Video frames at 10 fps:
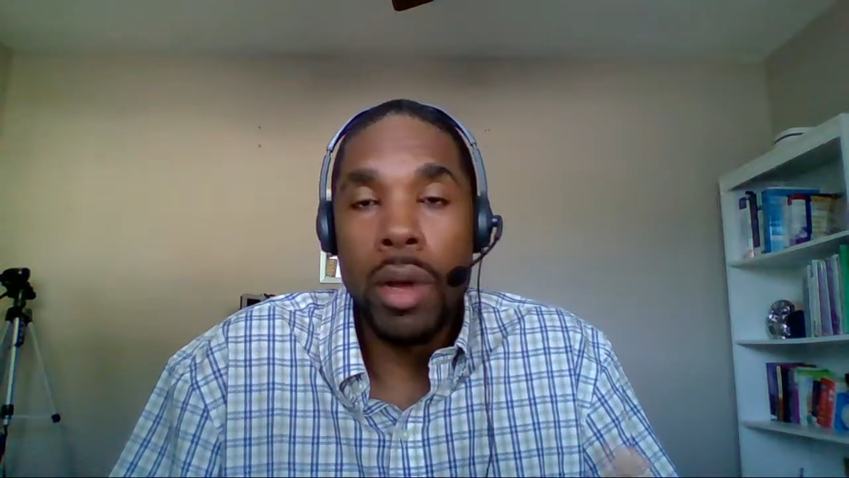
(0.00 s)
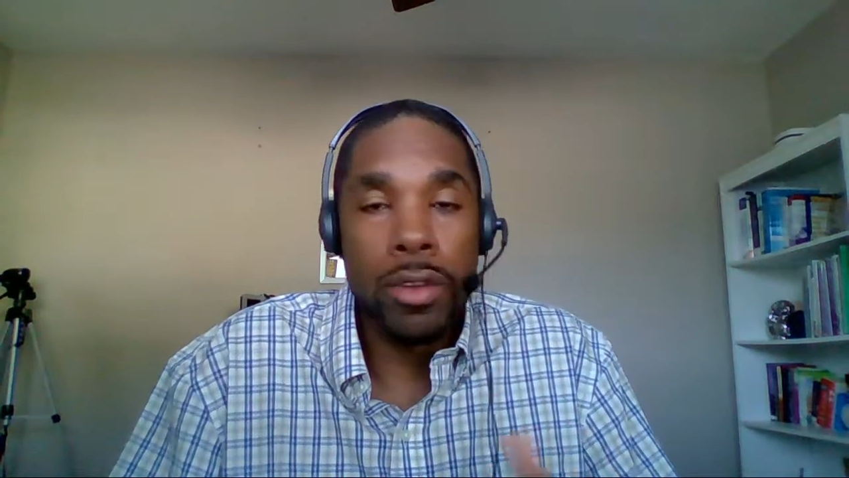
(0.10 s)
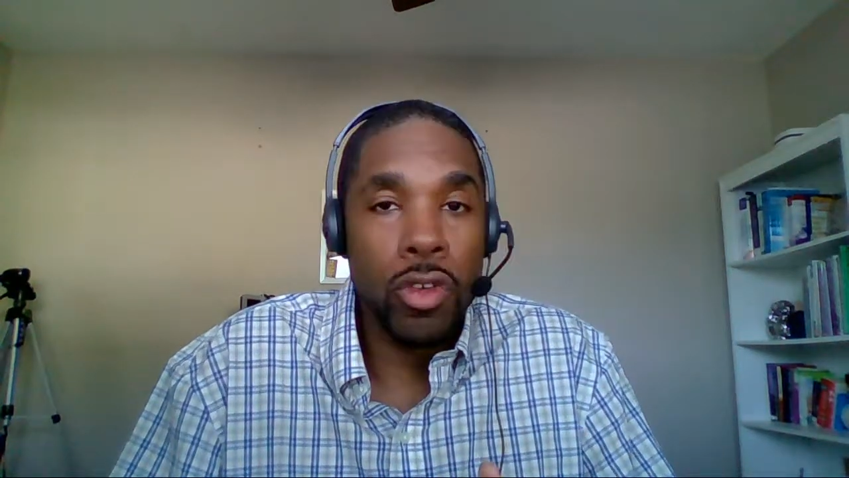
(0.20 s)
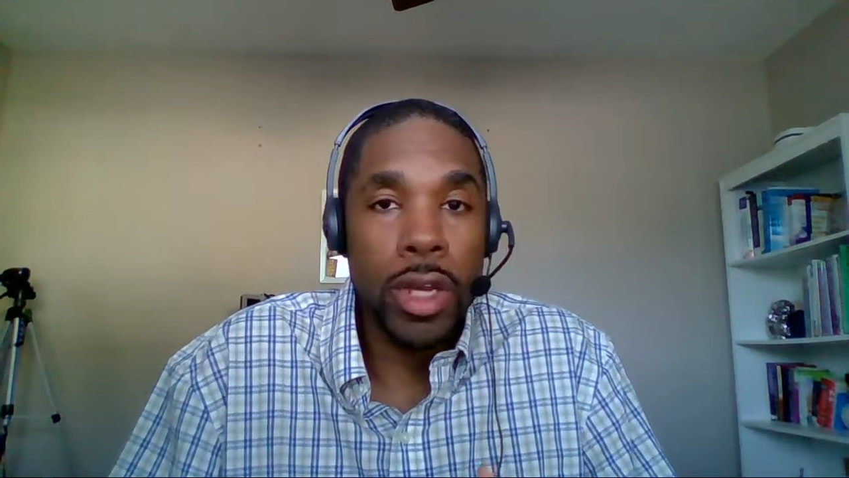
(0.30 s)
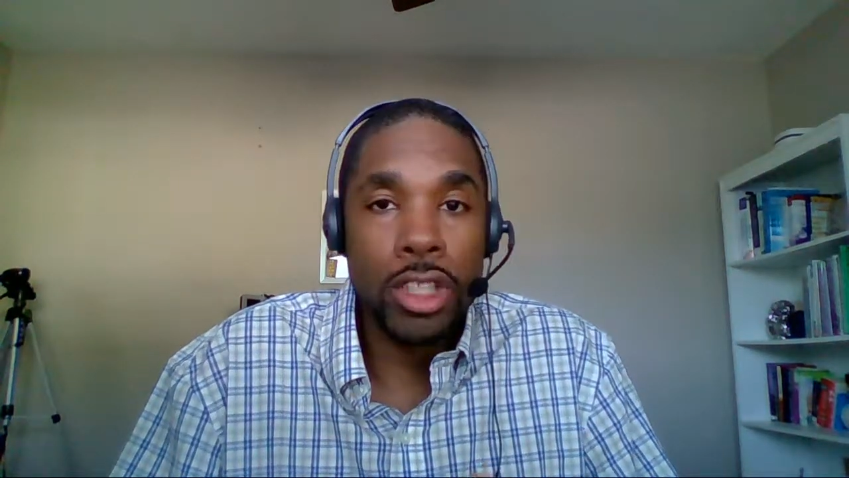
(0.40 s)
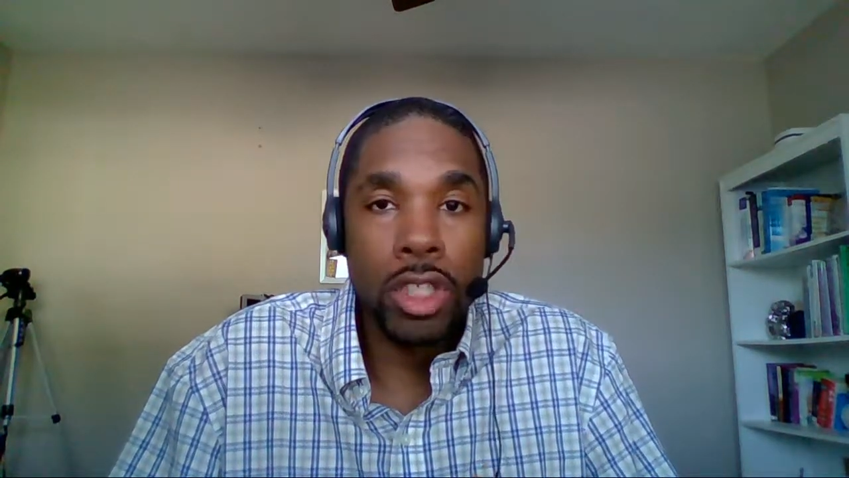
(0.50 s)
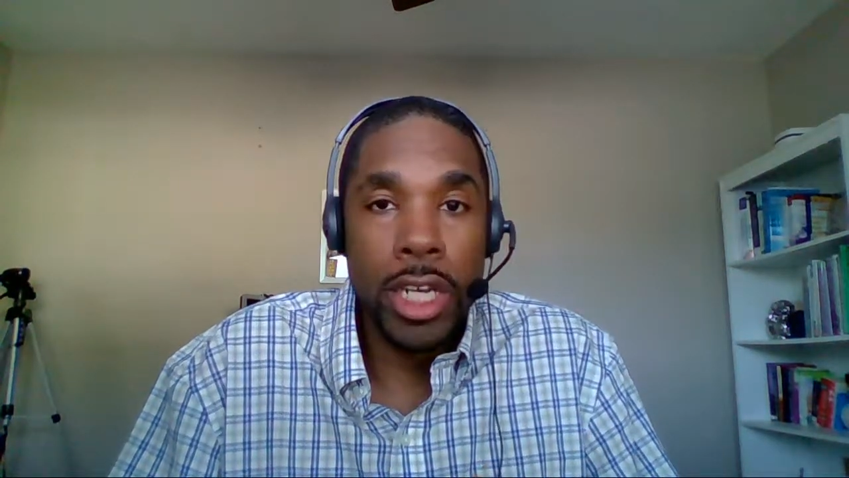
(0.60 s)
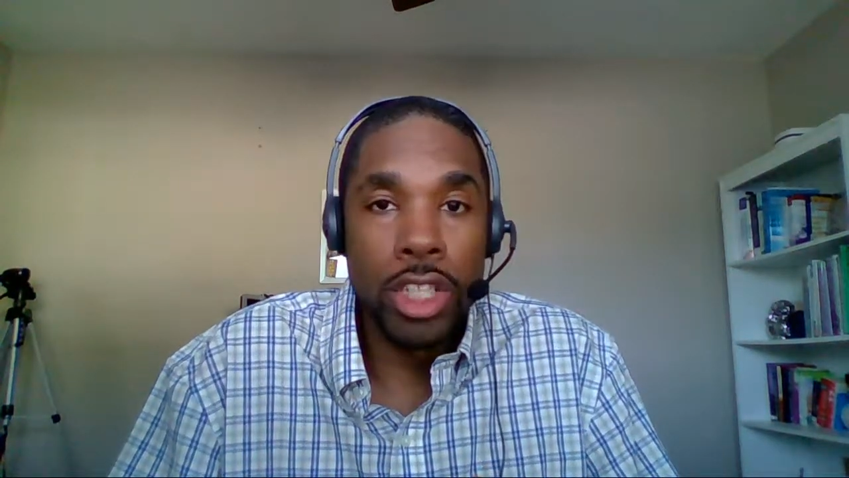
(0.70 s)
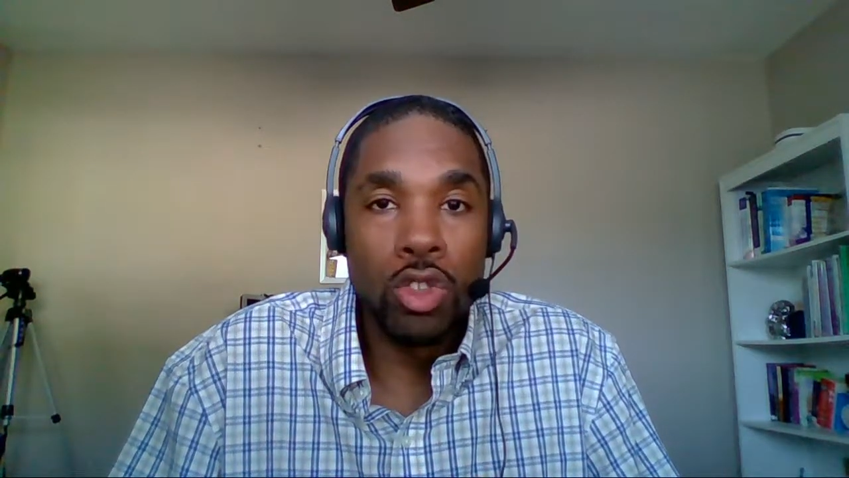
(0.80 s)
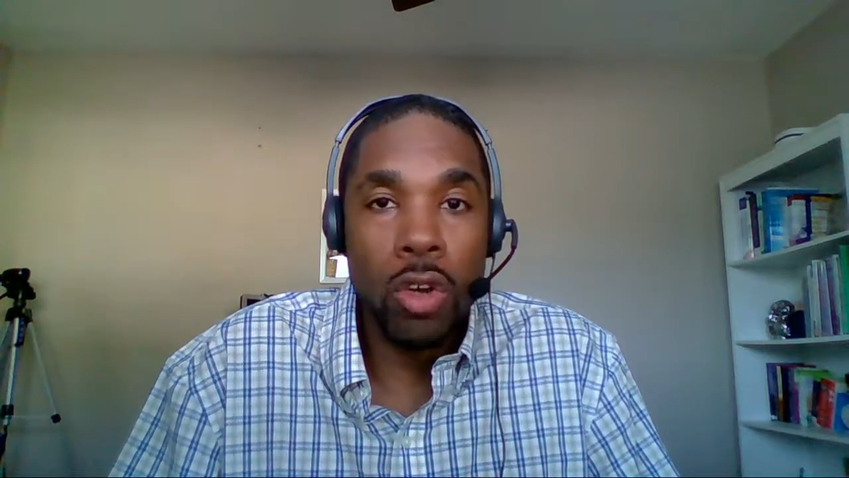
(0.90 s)
free
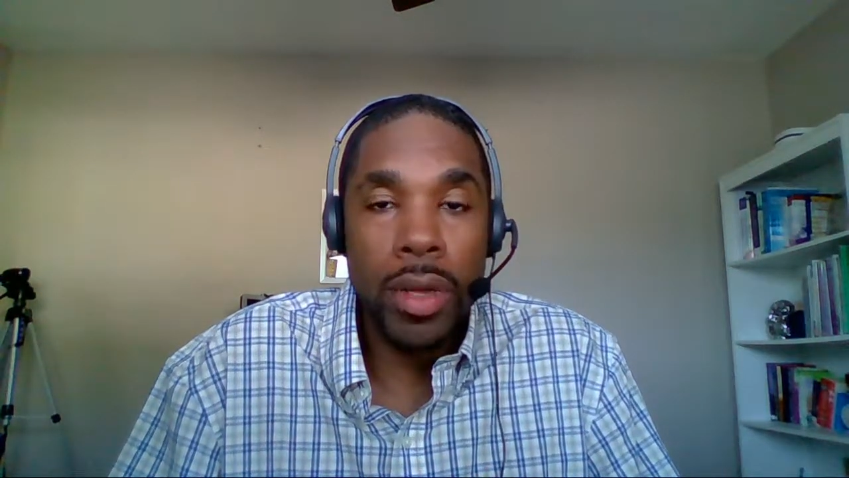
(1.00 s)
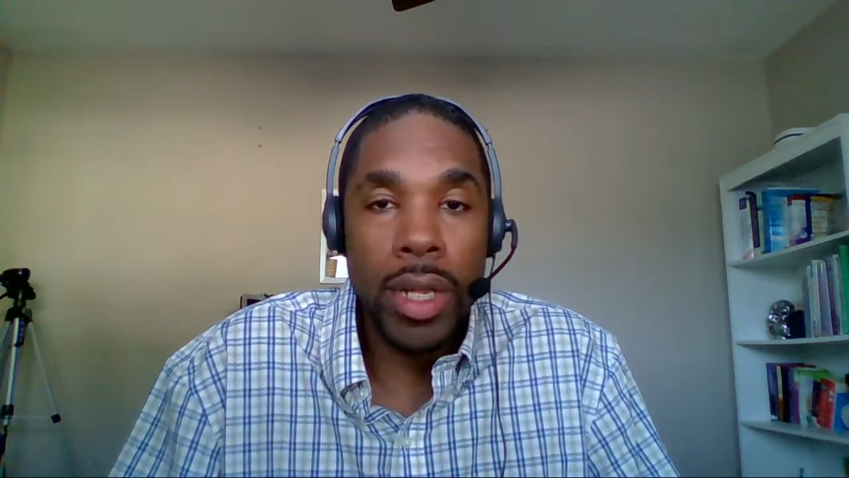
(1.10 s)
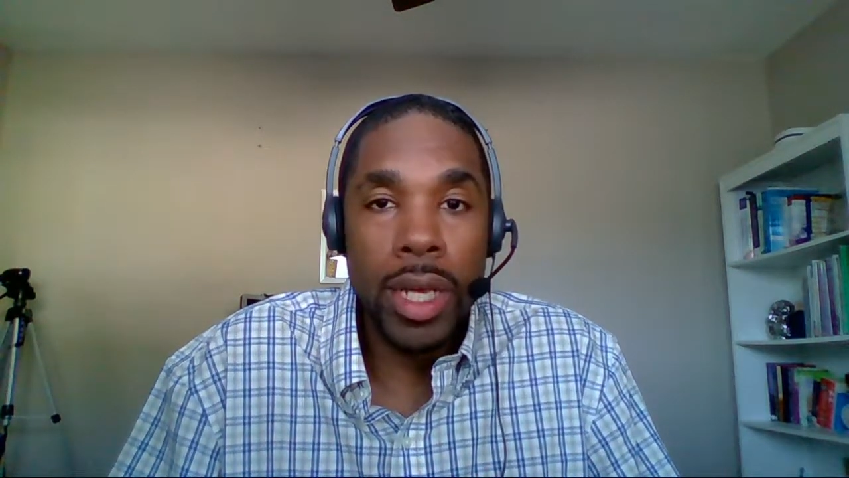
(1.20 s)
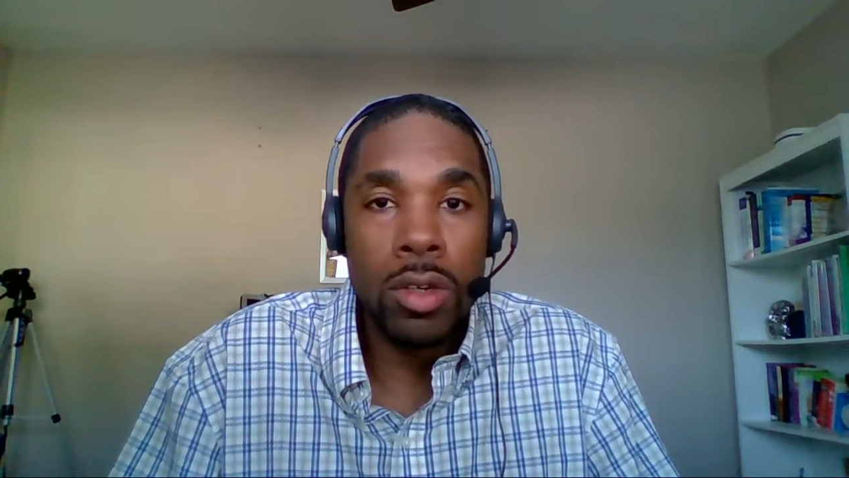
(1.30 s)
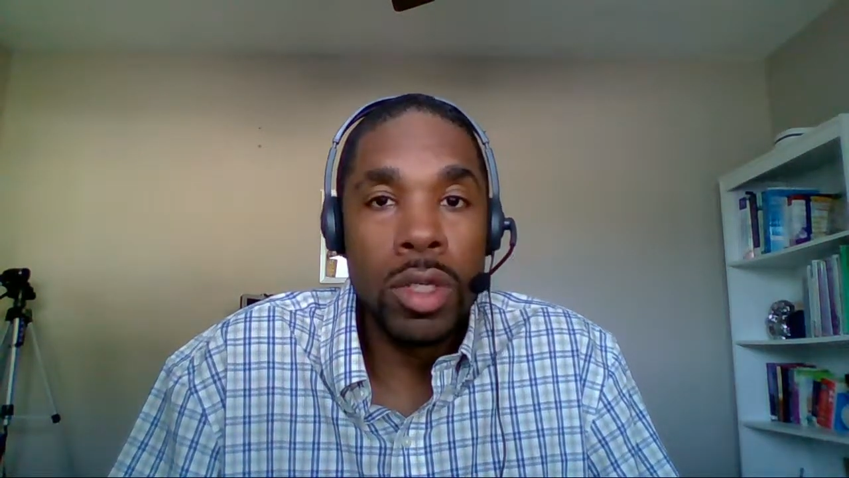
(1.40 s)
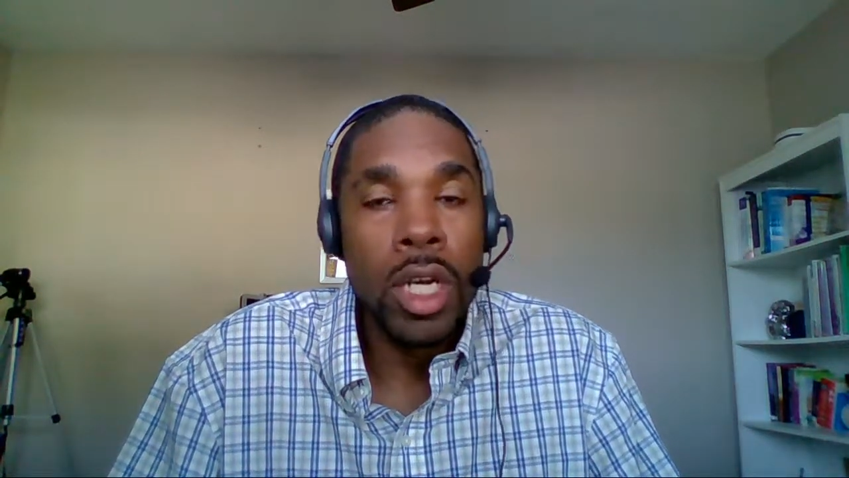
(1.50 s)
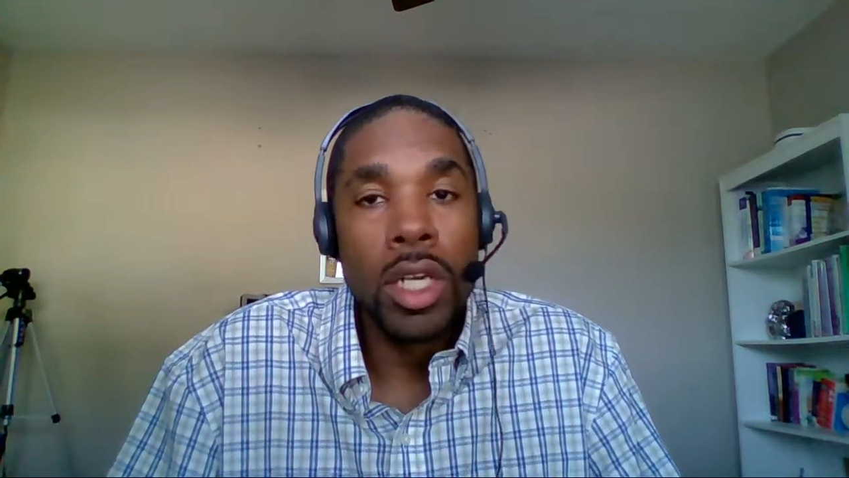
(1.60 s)
intro video,